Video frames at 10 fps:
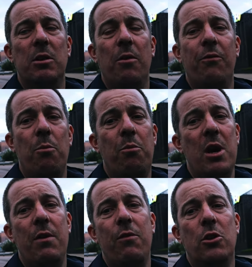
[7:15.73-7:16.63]
up from
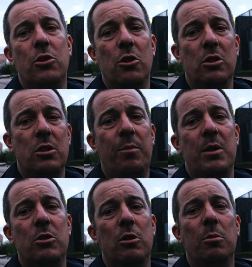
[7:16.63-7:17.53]
previous shoots I've
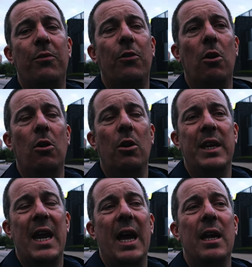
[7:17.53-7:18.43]
been to before in
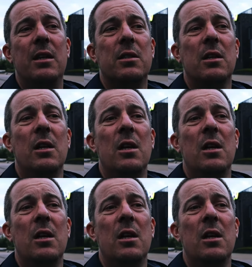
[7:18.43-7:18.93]
the night.